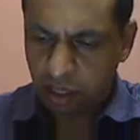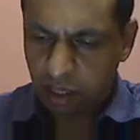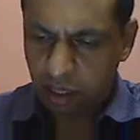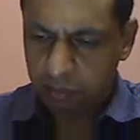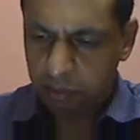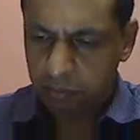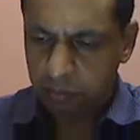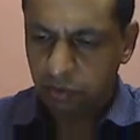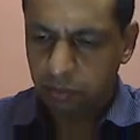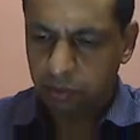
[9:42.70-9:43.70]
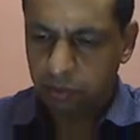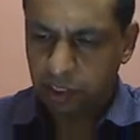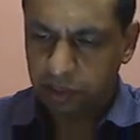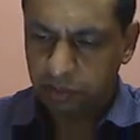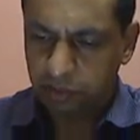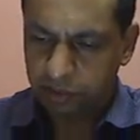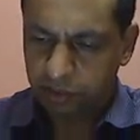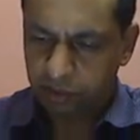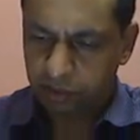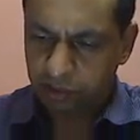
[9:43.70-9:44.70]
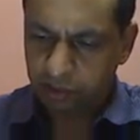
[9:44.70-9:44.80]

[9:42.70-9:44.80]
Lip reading: and PMOS will be in saturation.